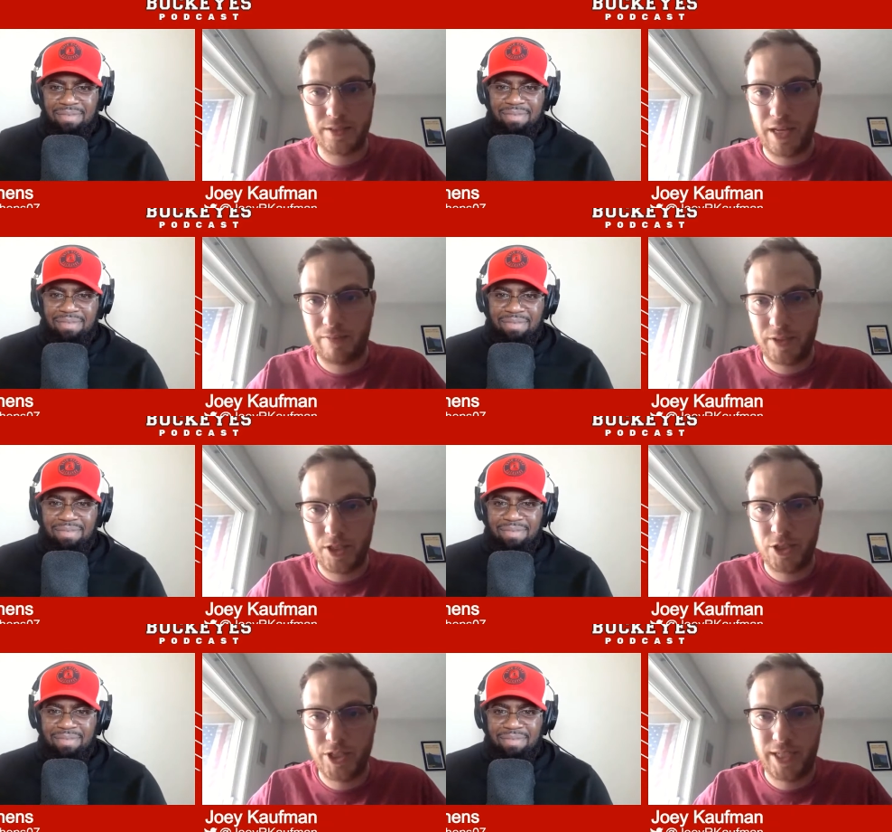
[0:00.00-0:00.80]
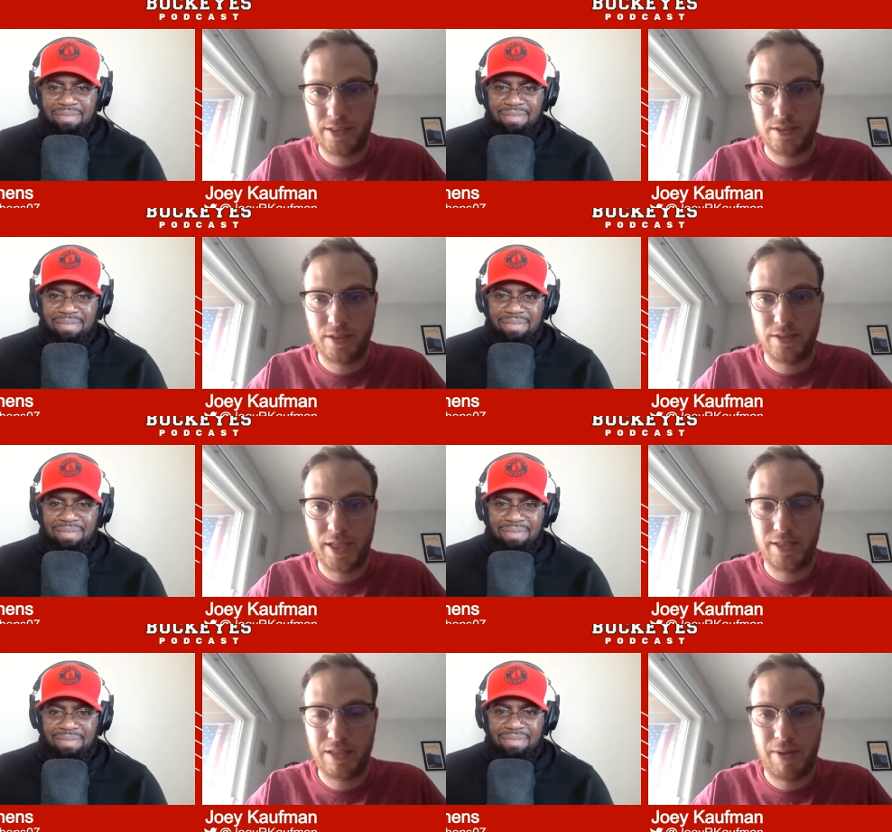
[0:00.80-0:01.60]
Speaker 1: going to have as good a chance as, as
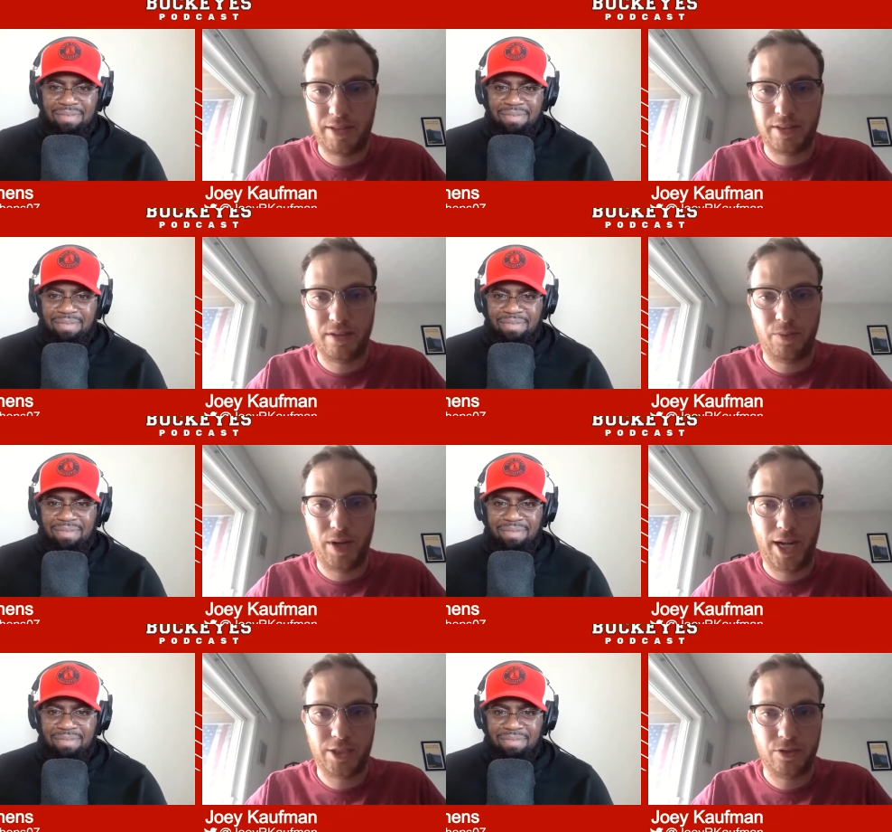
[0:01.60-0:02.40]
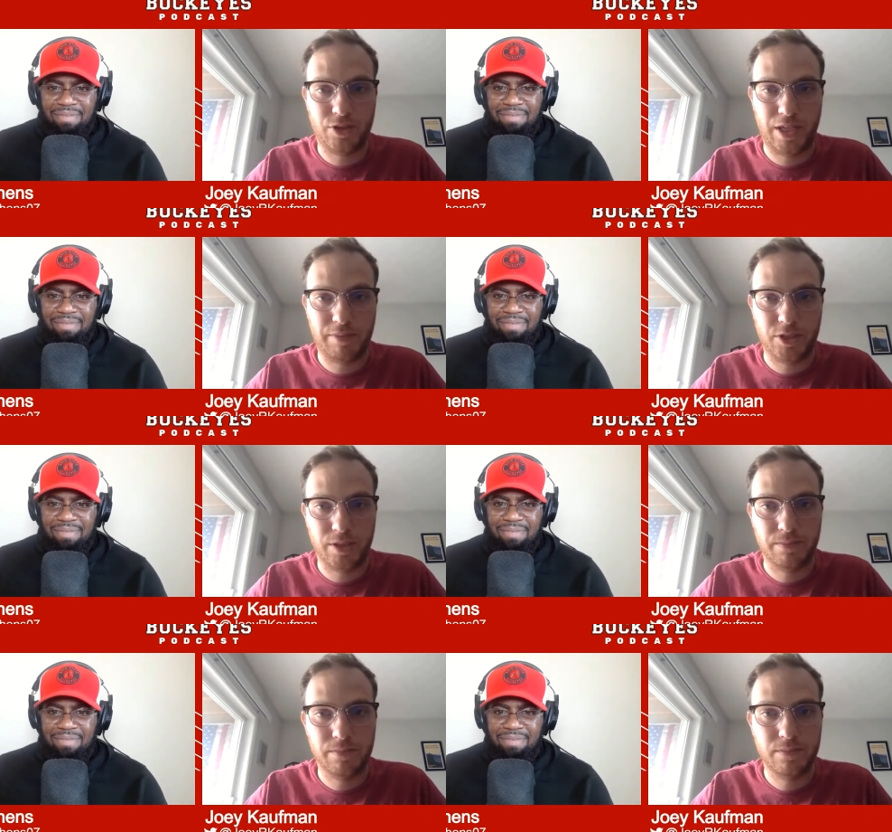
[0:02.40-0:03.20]
any team out there to win a national
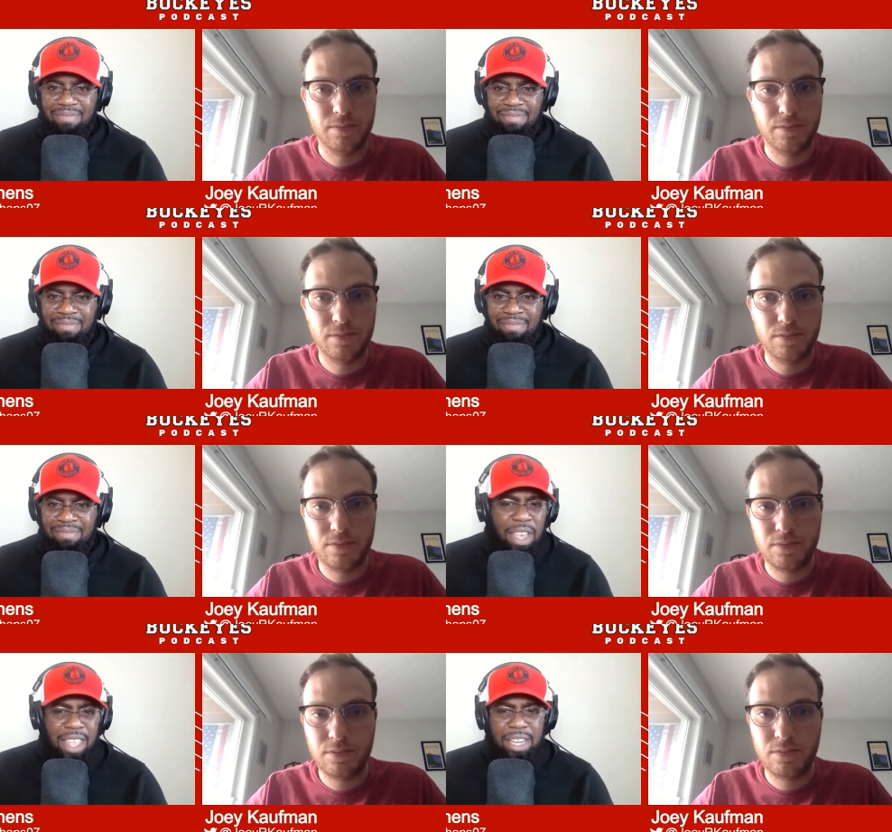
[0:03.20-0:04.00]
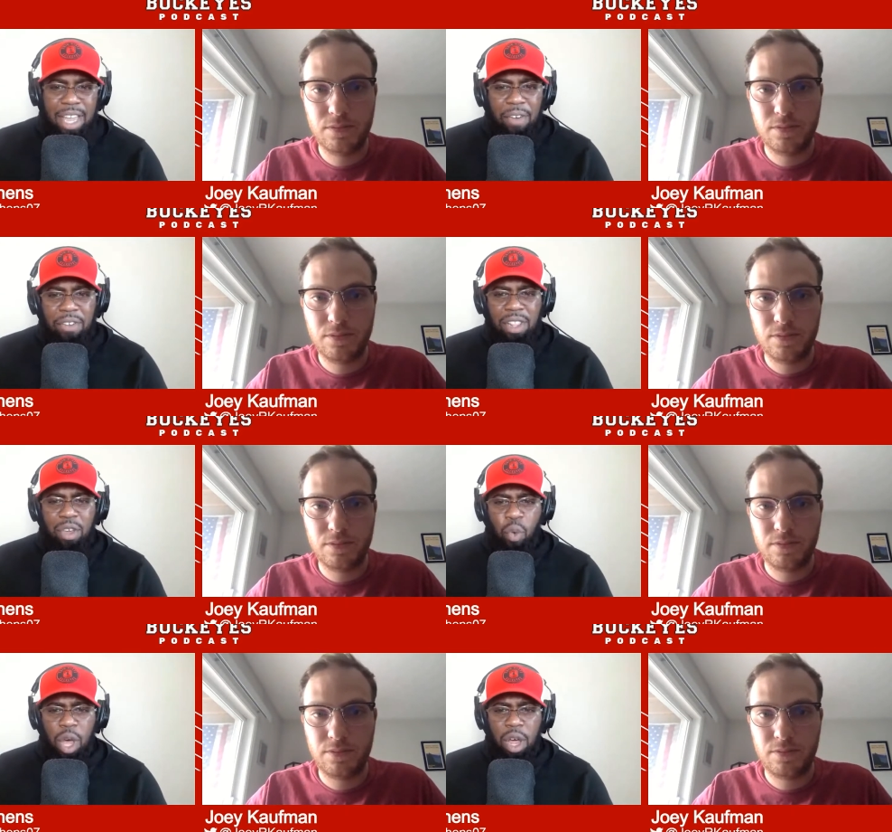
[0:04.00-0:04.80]
championship.
Speaker 2: They definitely
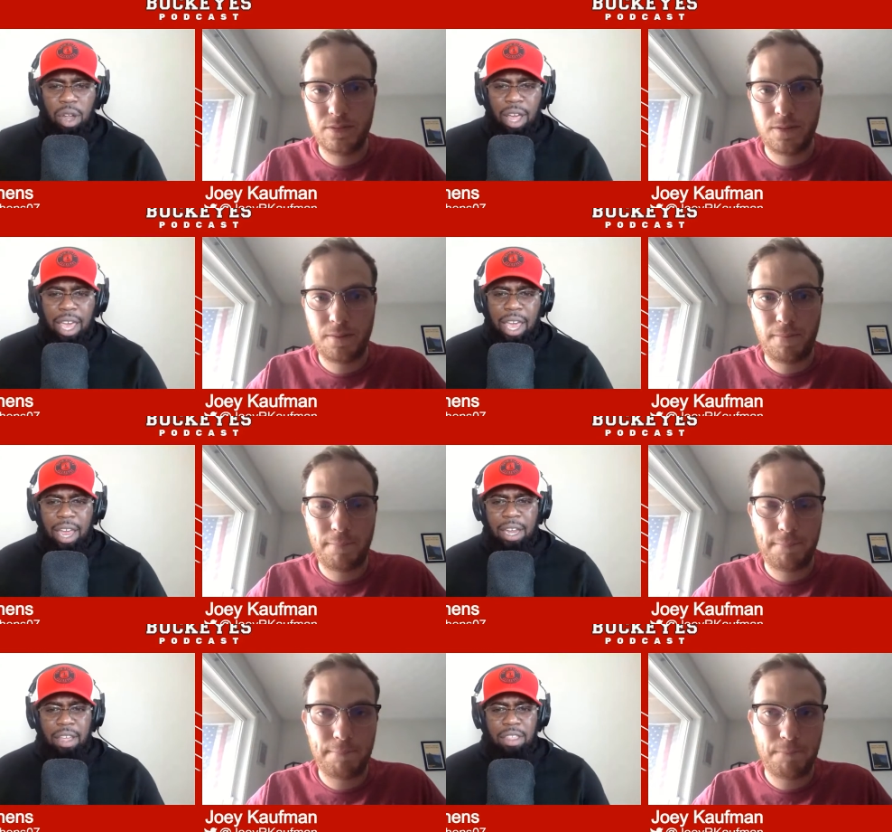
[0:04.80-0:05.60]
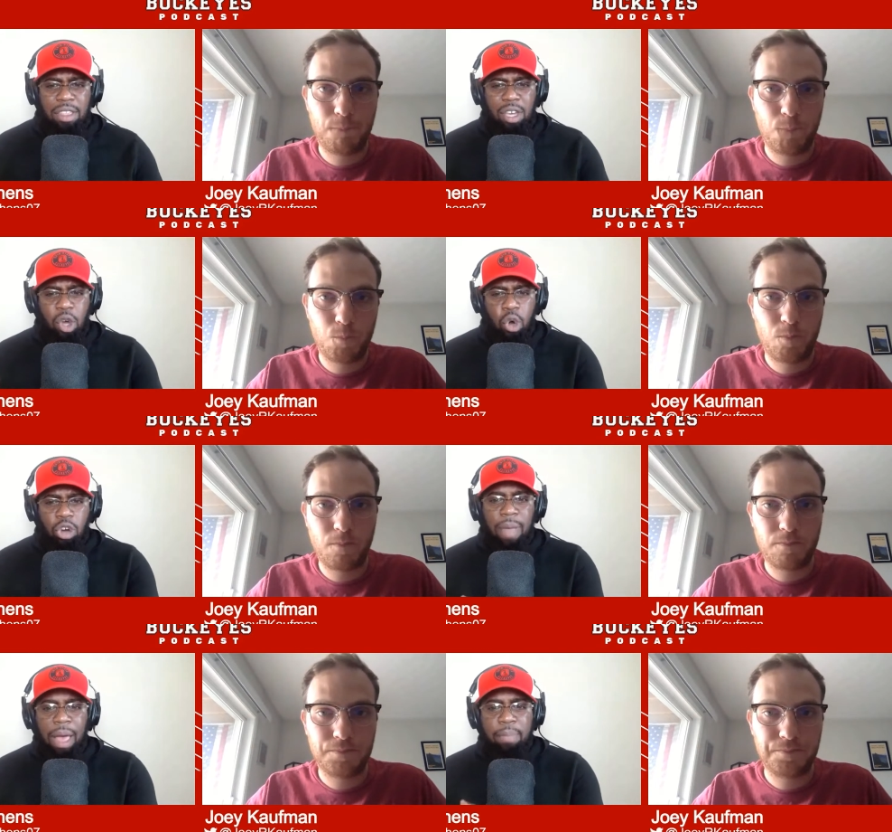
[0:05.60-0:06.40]
will. And the
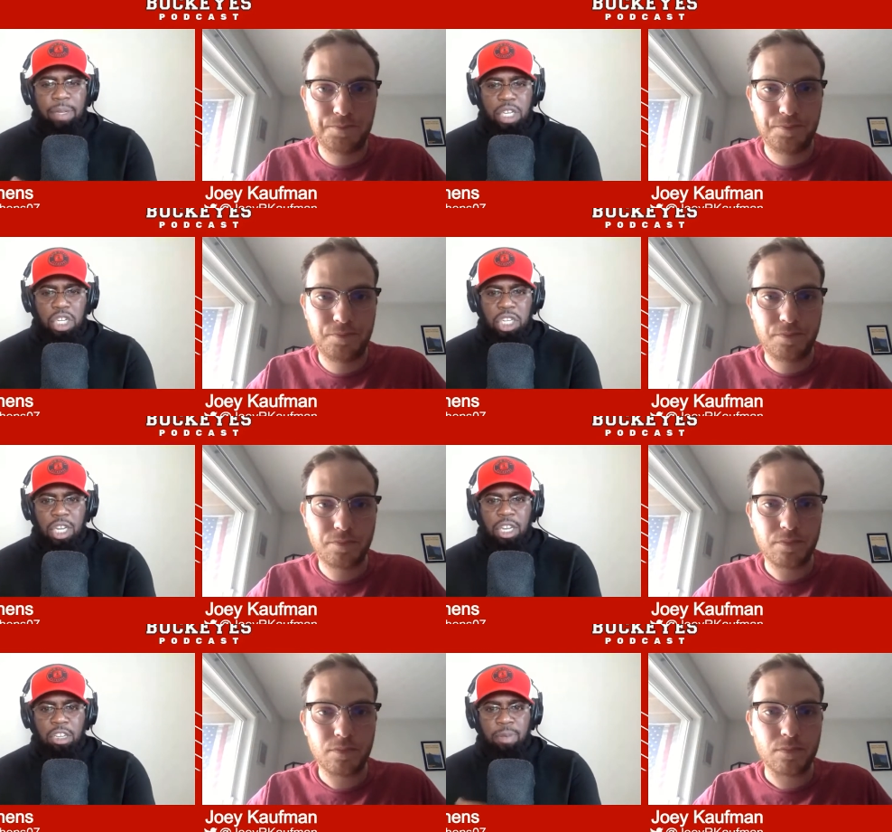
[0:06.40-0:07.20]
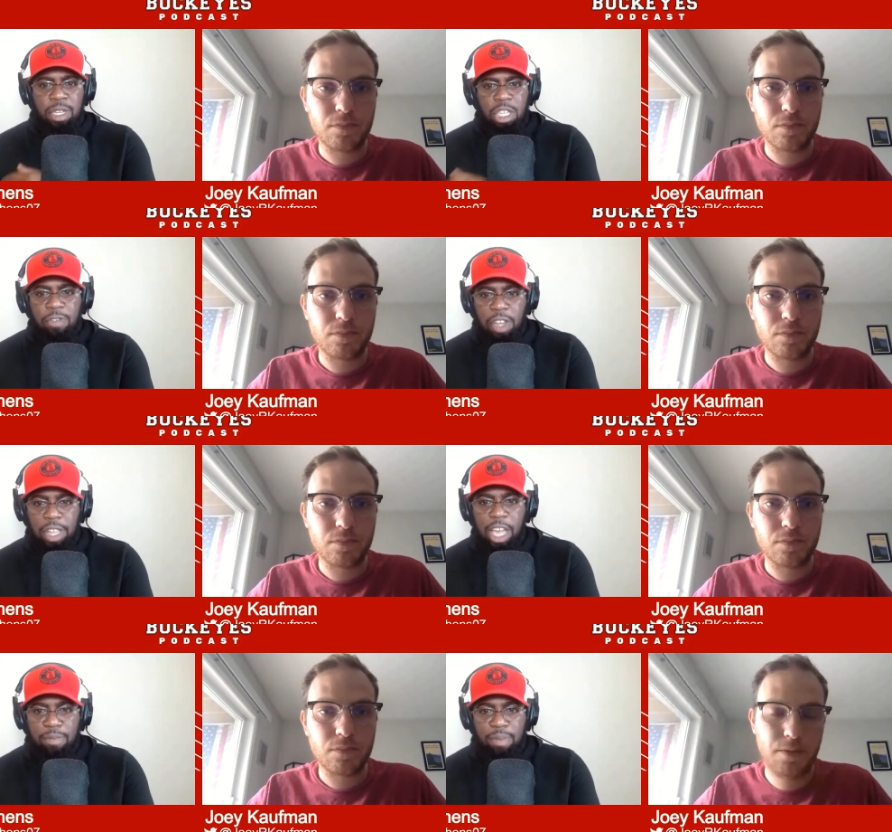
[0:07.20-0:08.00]
quarterback position specifically
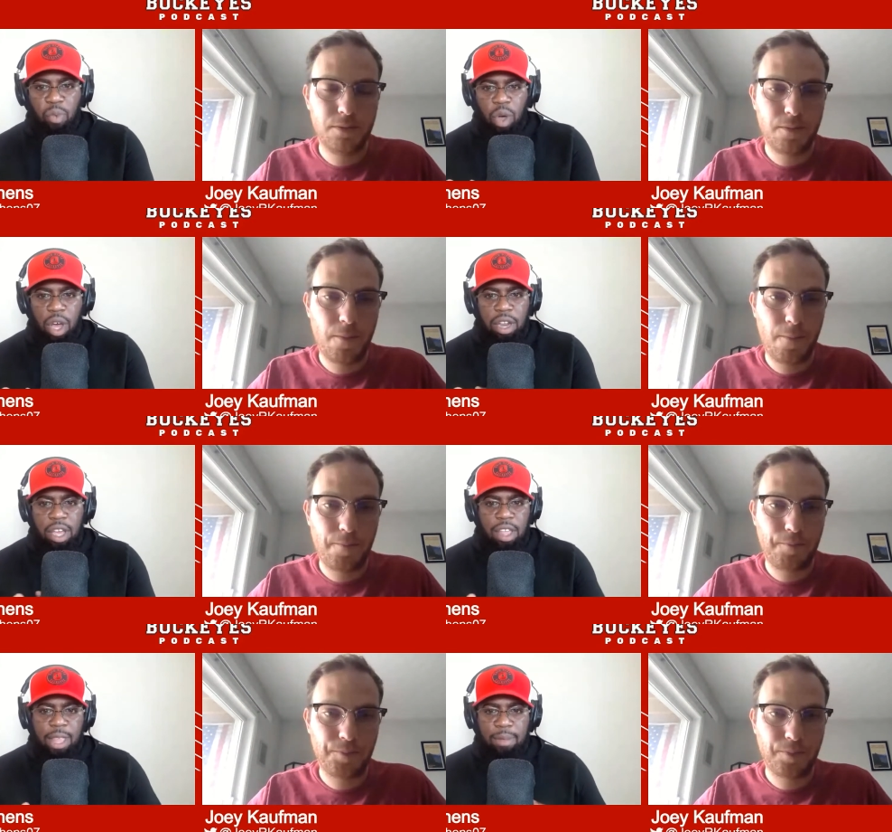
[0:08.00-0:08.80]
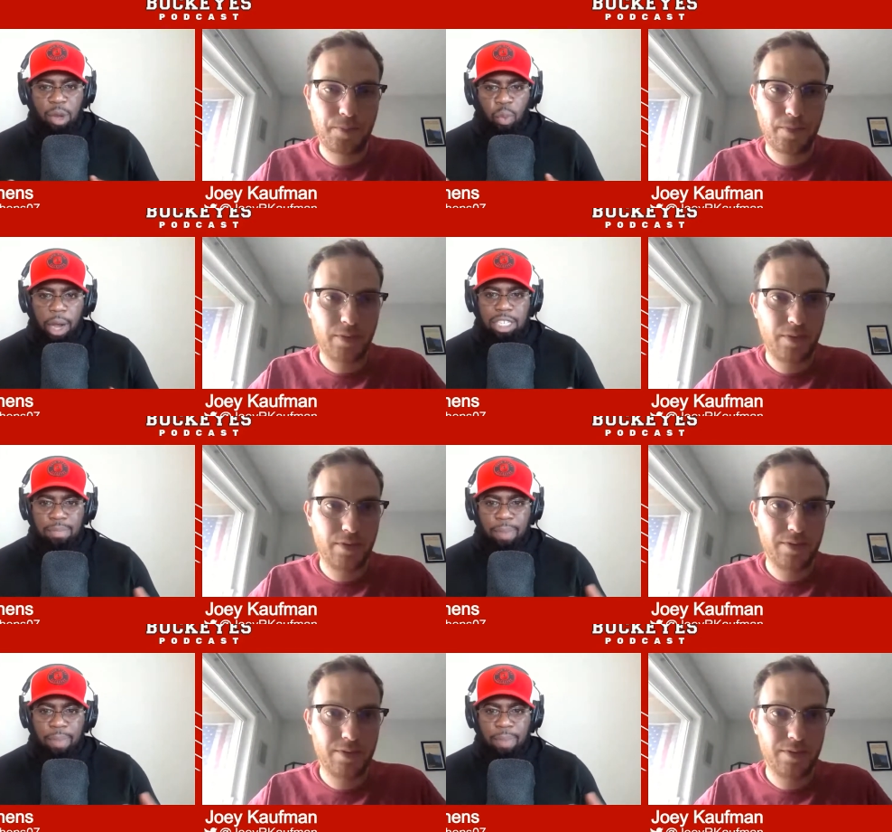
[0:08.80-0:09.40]
has been one that's been watched by